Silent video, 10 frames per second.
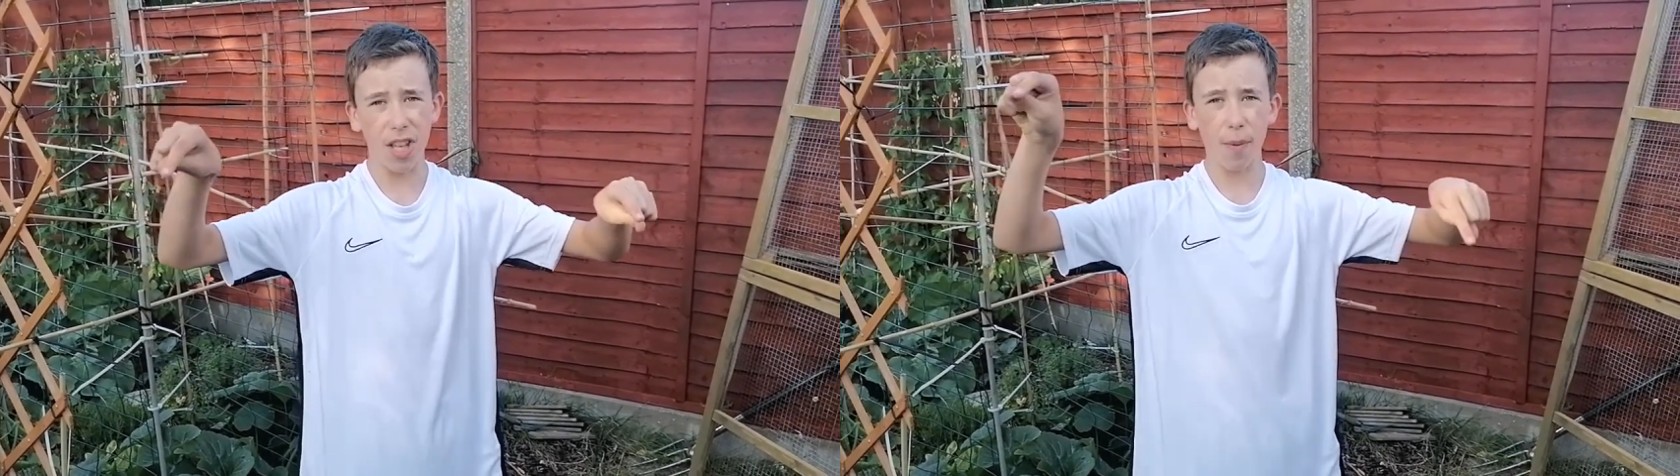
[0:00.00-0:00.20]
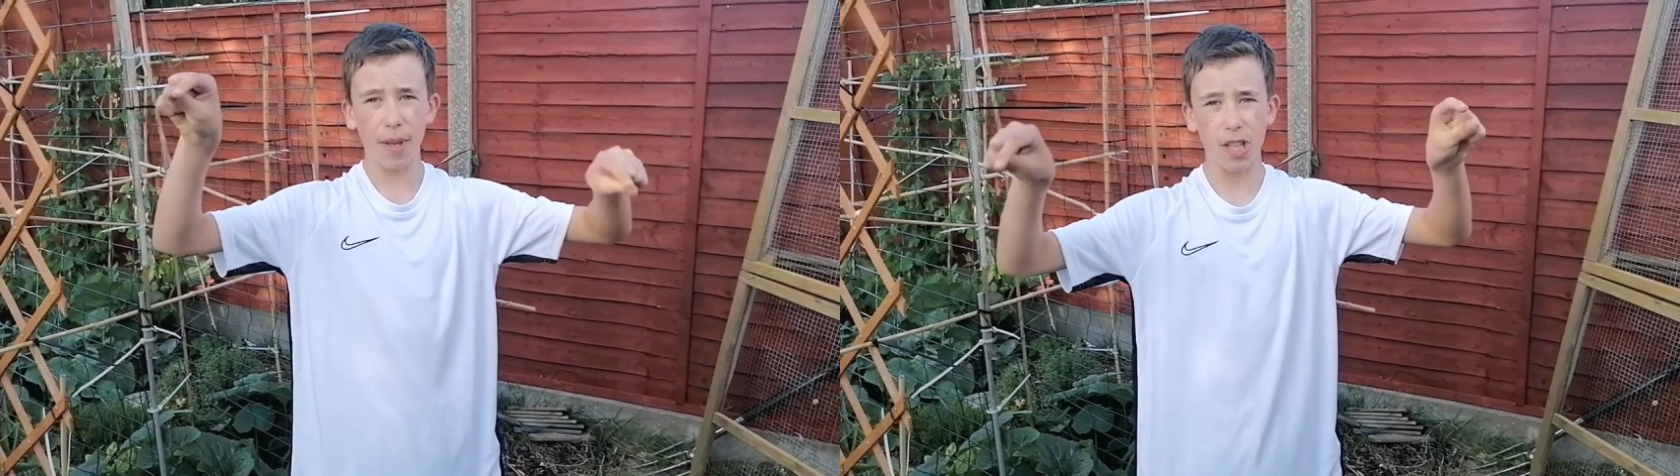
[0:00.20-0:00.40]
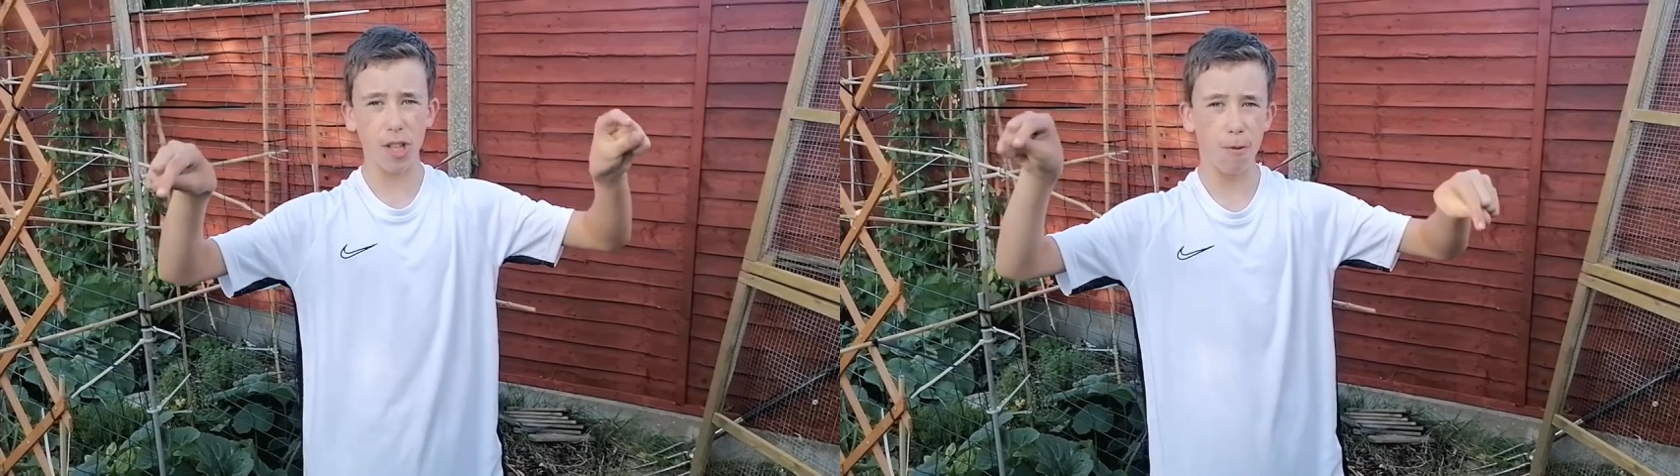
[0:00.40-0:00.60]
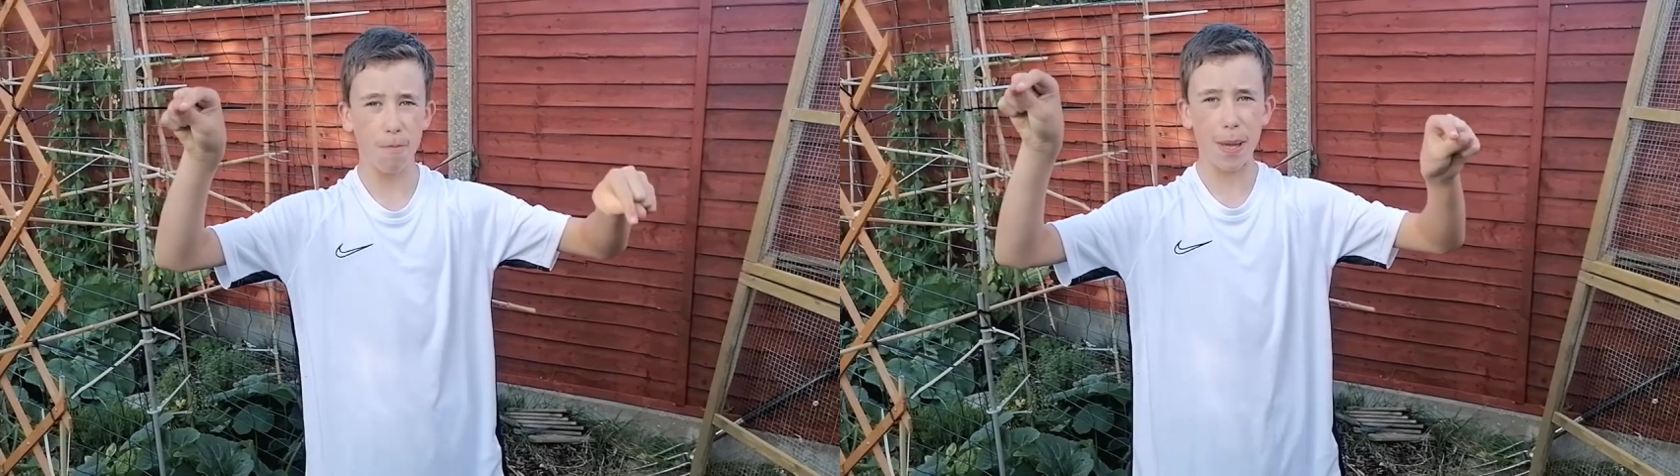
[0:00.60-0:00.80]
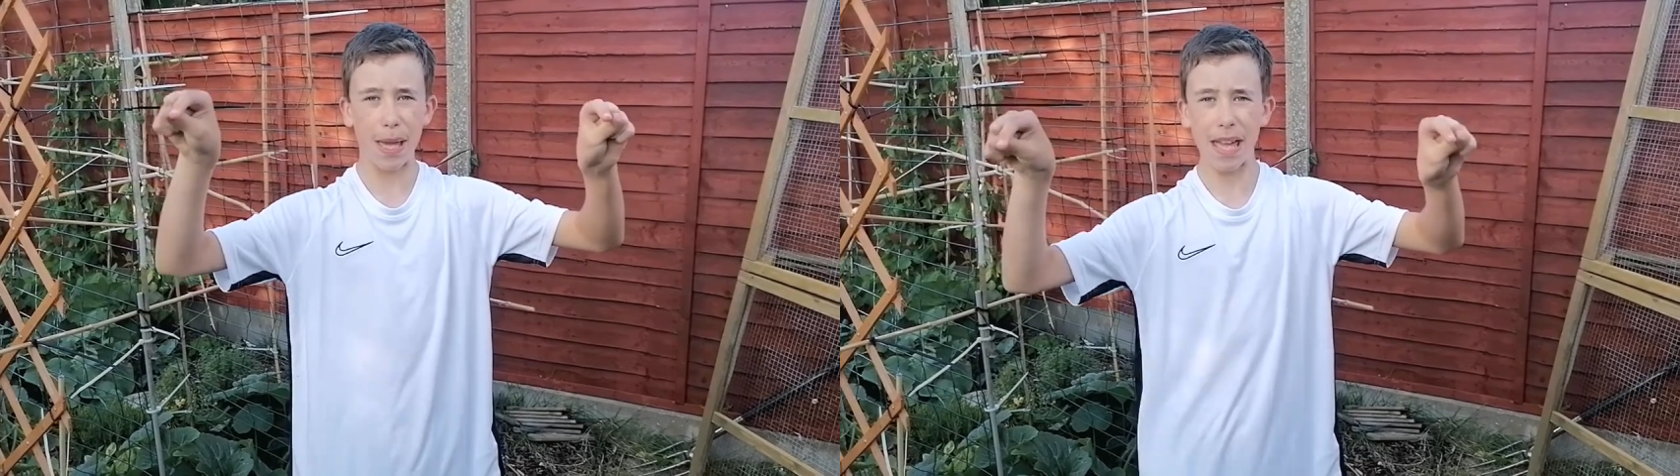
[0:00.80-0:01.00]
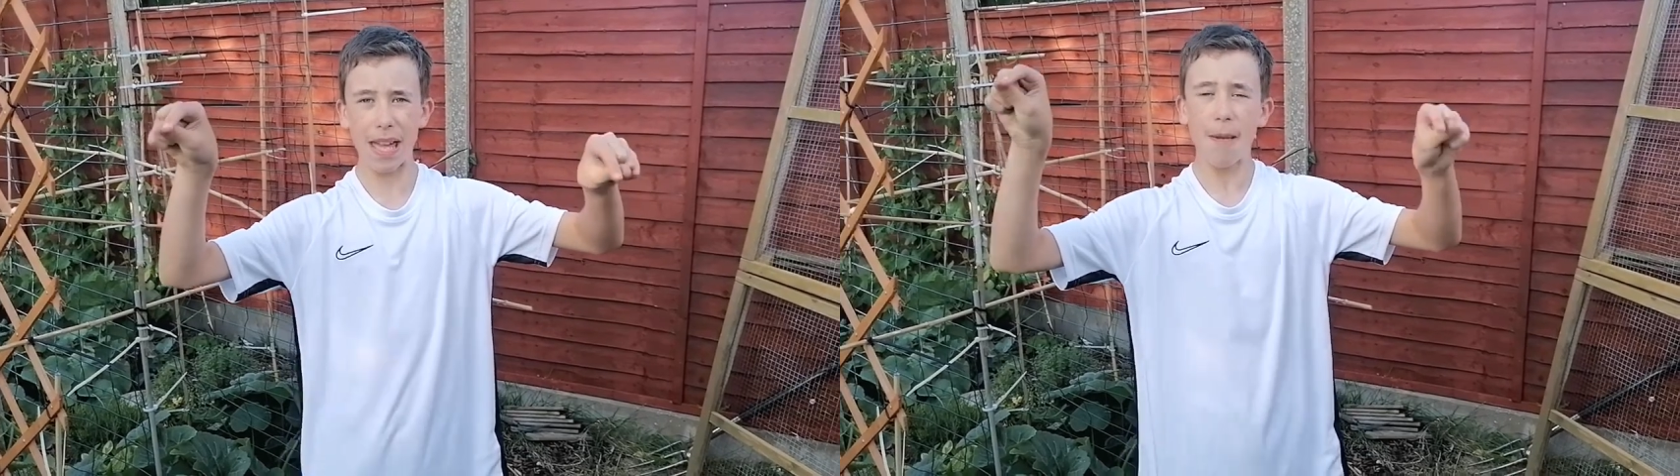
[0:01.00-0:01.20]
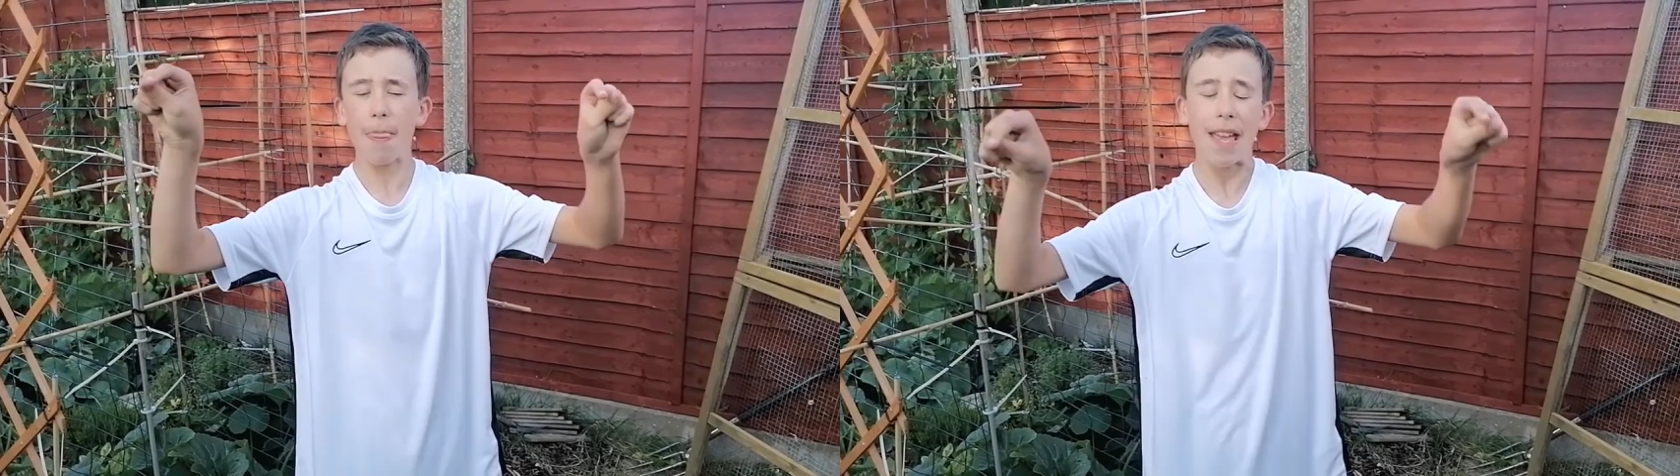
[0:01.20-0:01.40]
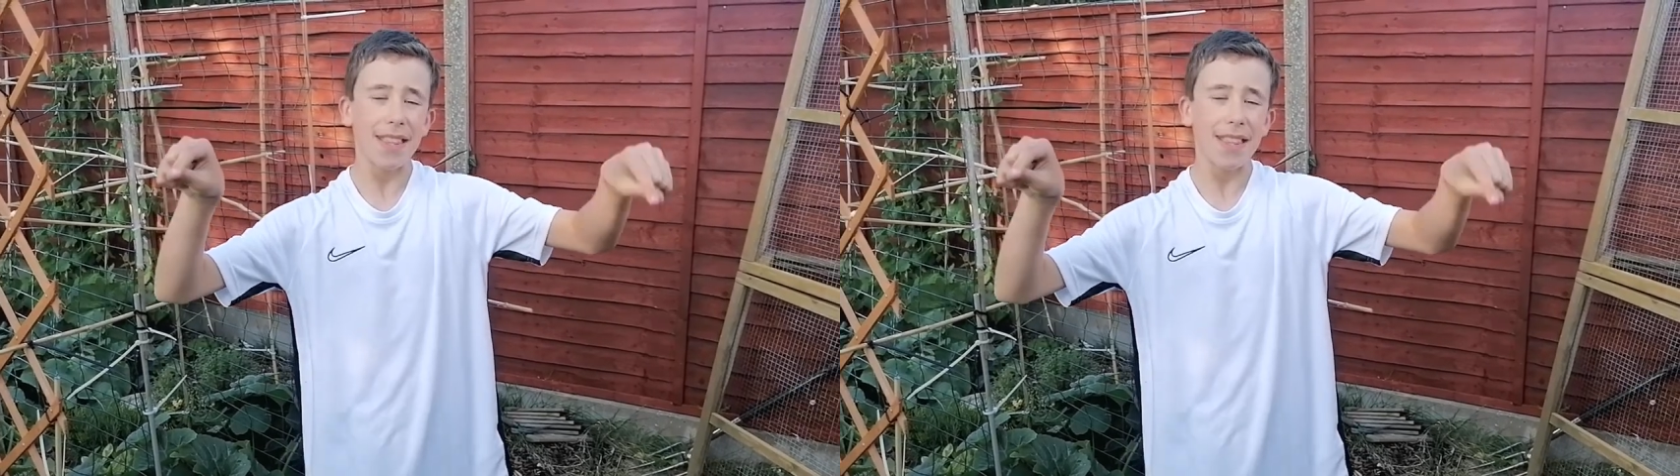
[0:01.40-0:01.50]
going to be